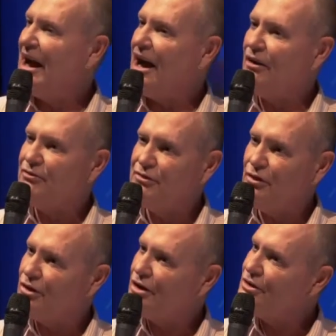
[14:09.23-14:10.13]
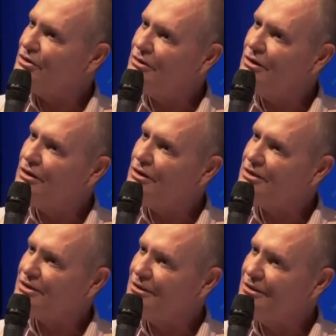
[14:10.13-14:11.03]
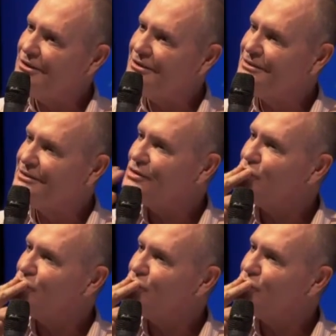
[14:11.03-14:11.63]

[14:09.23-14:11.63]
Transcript: I fucking told you, son.